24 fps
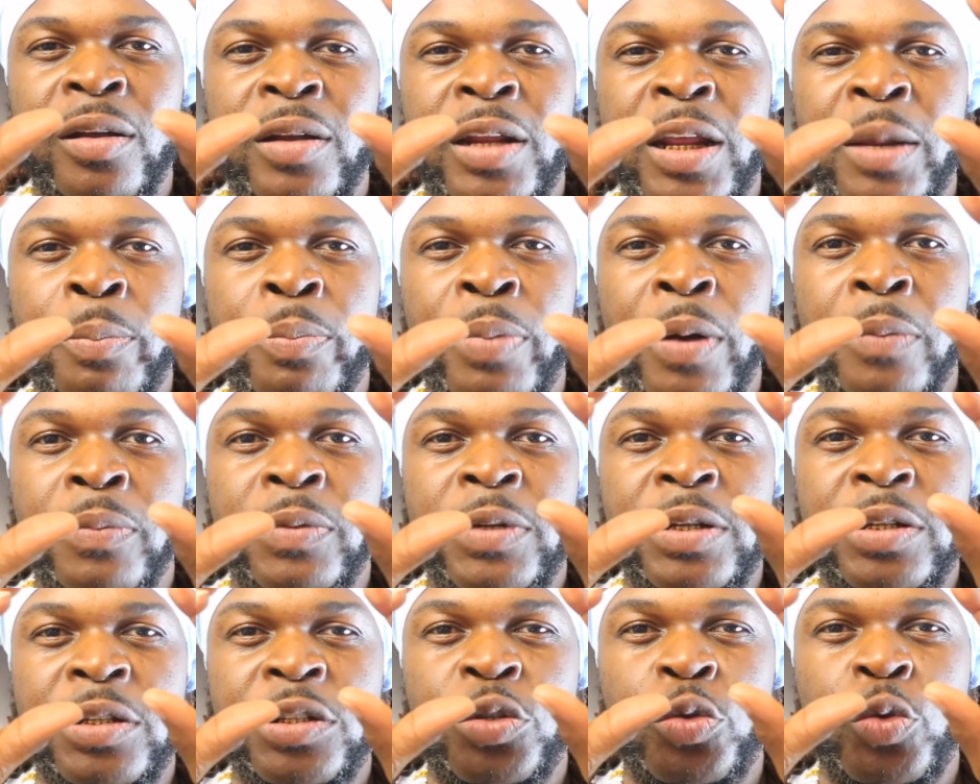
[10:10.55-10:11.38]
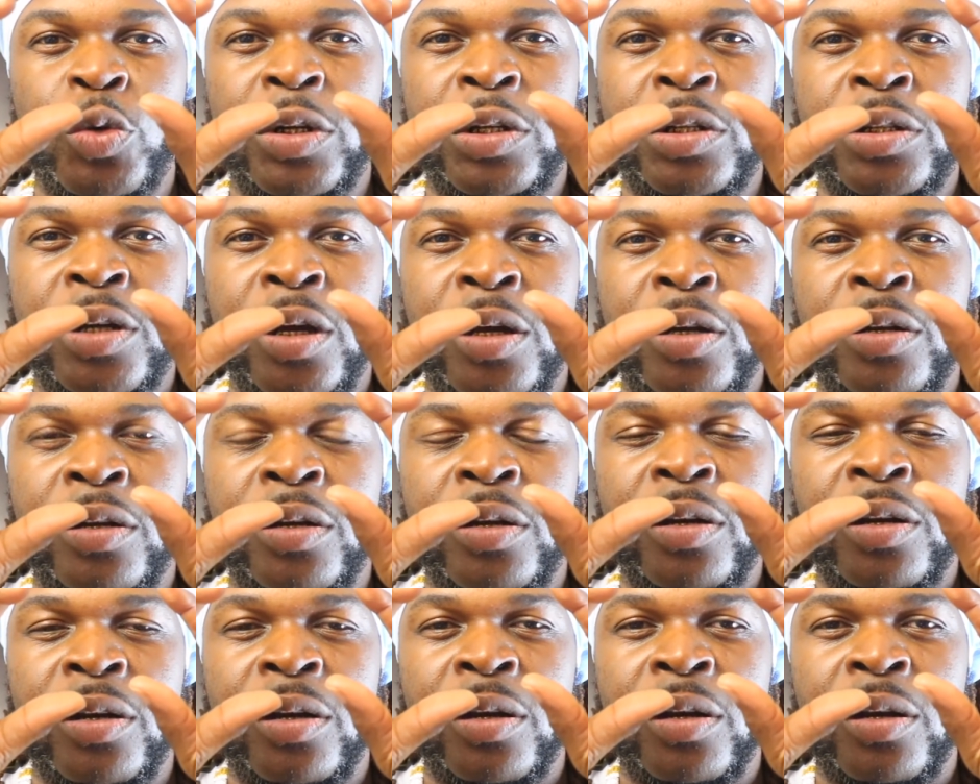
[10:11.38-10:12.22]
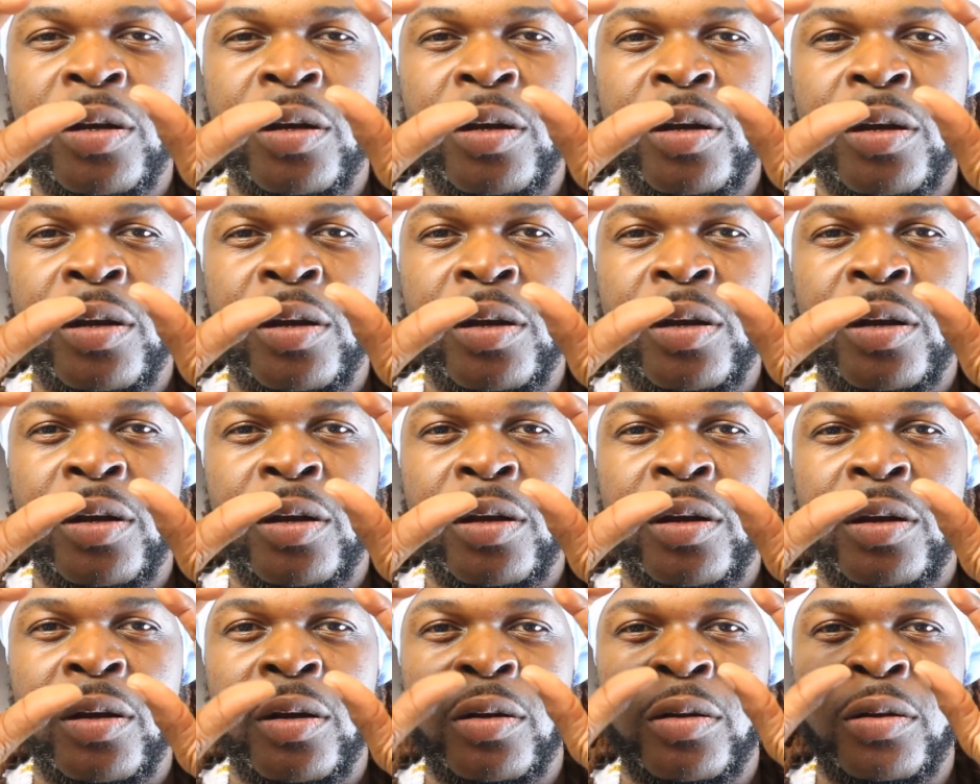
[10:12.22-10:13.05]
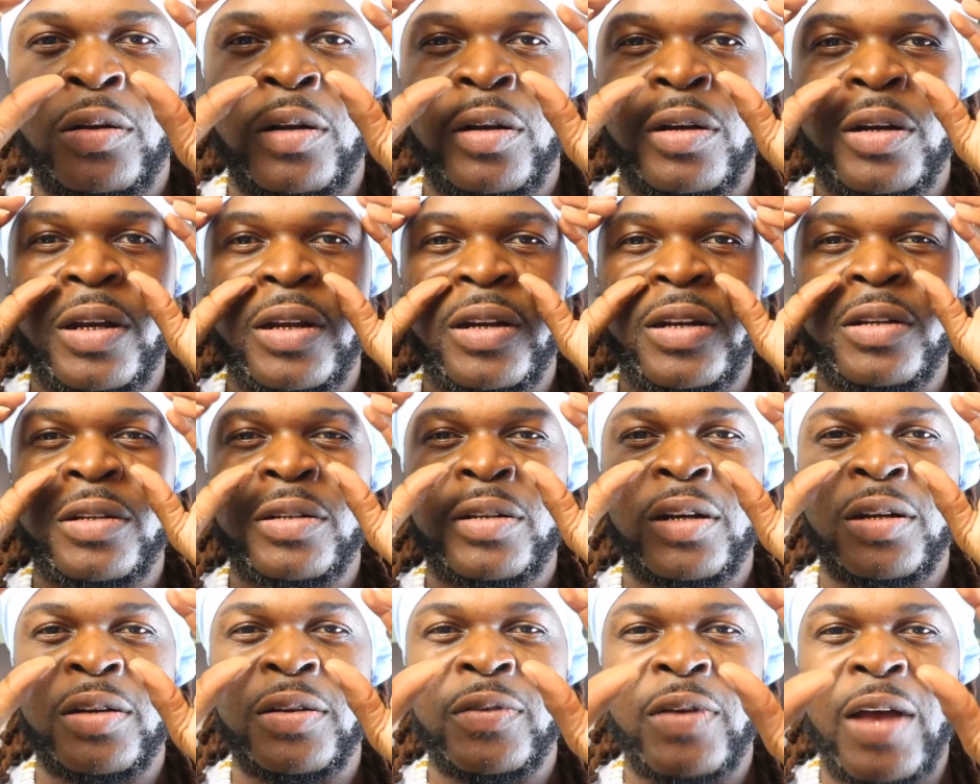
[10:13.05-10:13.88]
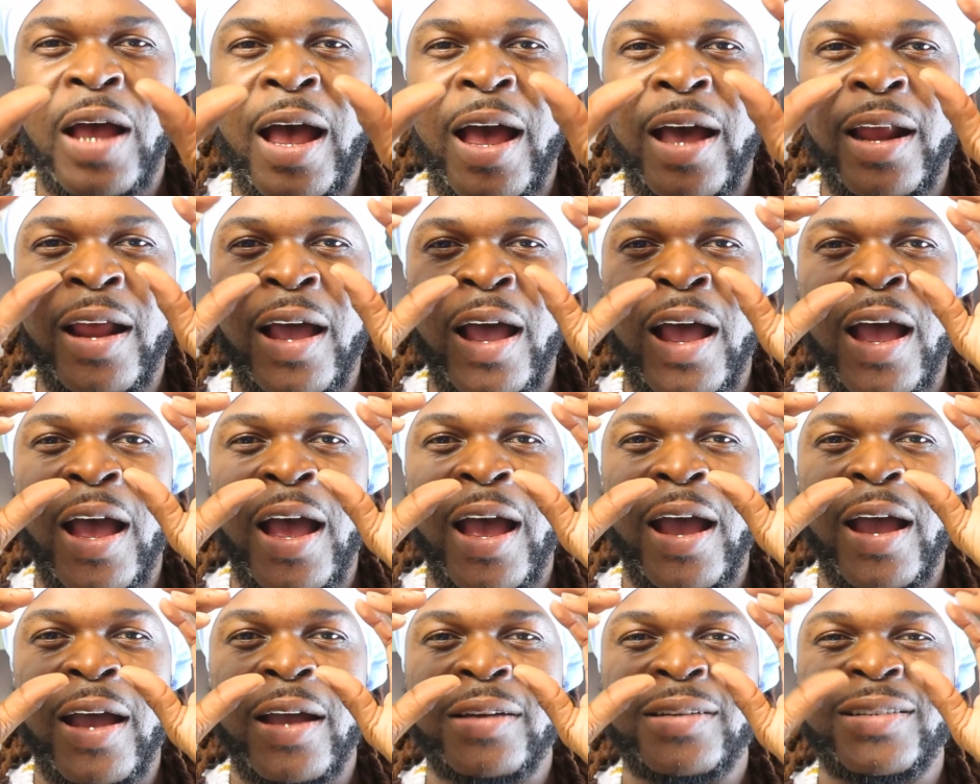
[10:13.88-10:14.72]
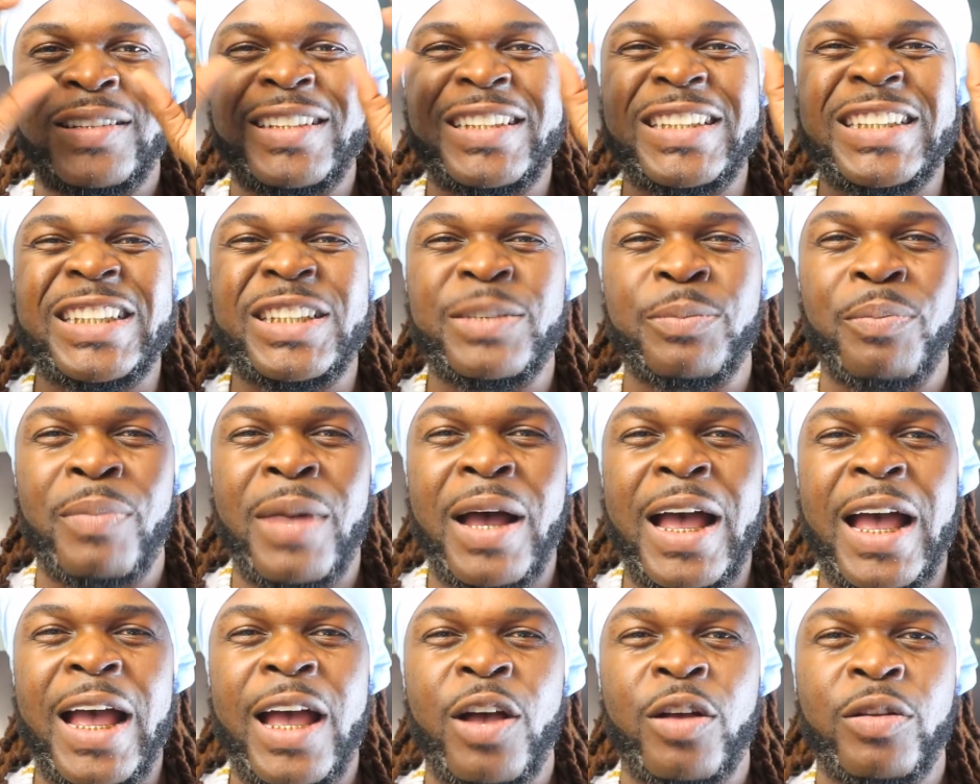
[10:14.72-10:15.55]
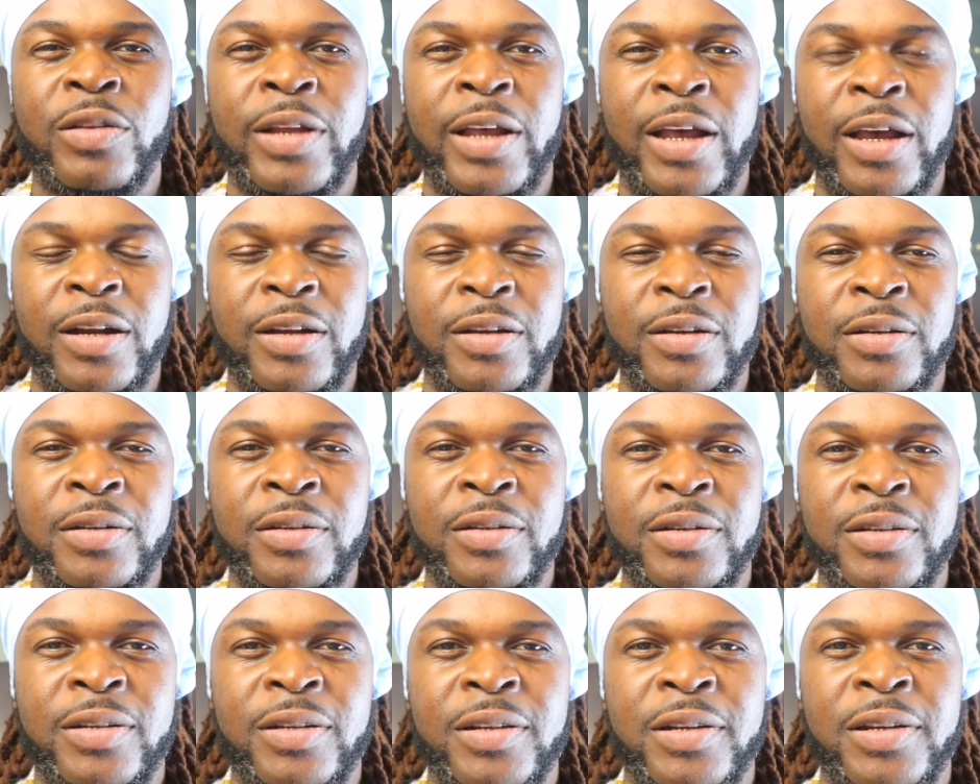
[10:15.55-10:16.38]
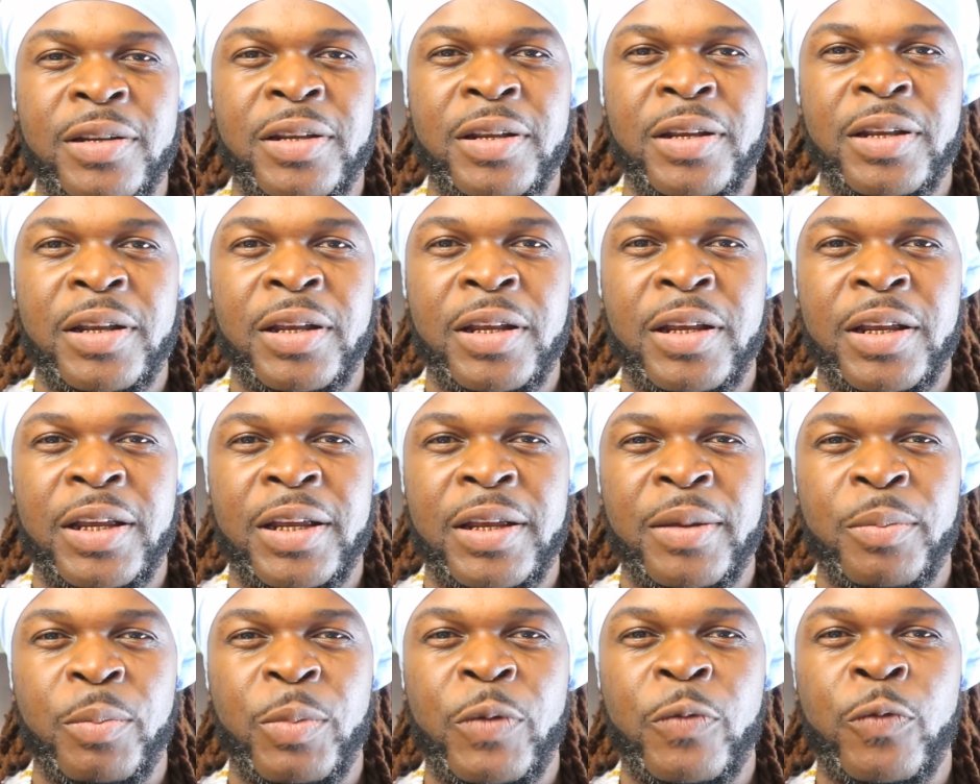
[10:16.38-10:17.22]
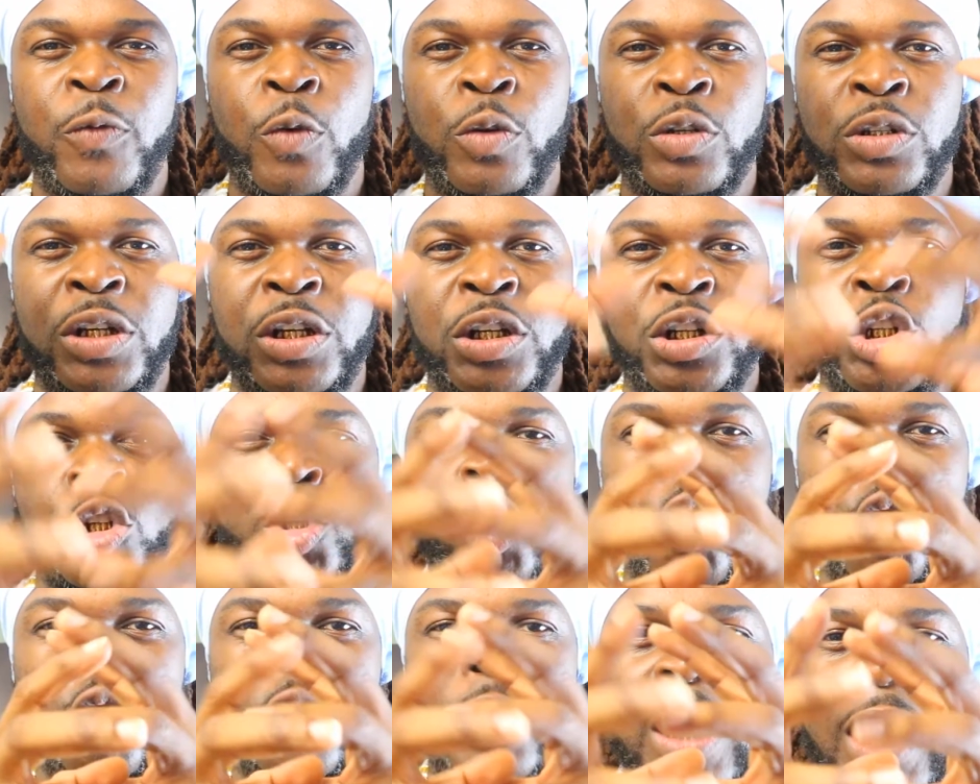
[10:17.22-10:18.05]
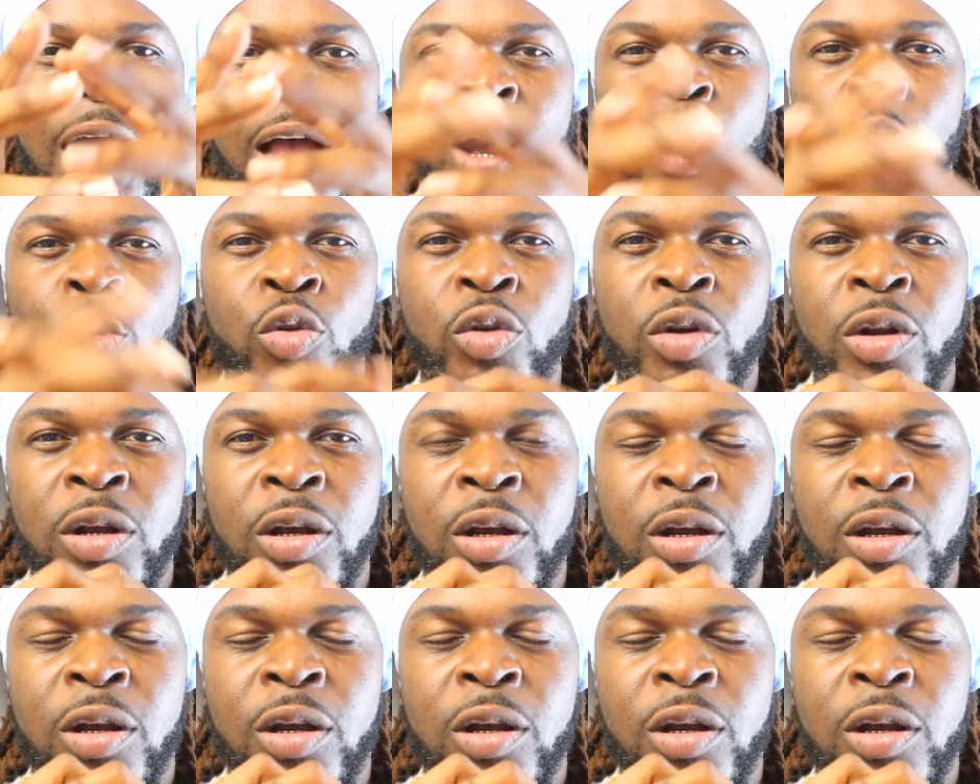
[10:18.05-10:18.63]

They bumped into each other, looking at each other eye to eye. She smiled at her before she choked her out.